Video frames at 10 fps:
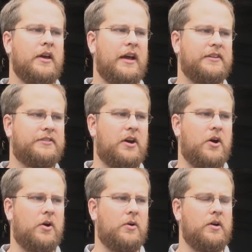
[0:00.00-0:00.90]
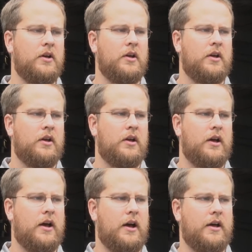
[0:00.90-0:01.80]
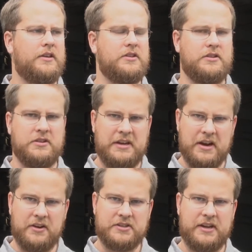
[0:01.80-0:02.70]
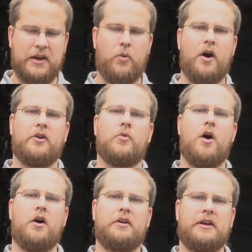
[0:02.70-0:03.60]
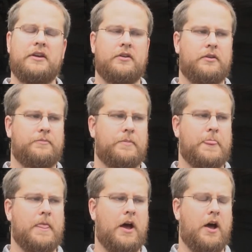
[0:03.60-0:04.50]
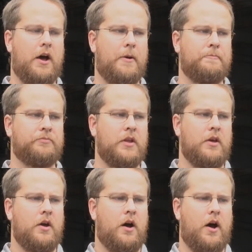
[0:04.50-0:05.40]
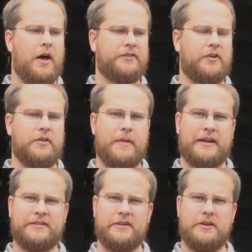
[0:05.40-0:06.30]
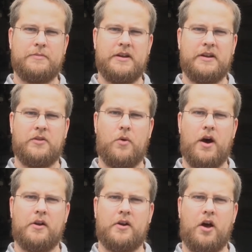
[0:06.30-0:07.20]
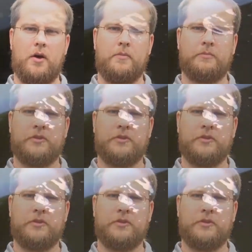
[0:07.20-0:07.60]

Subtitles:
And so you need to understand water quality. Also, the bacteria being in the water column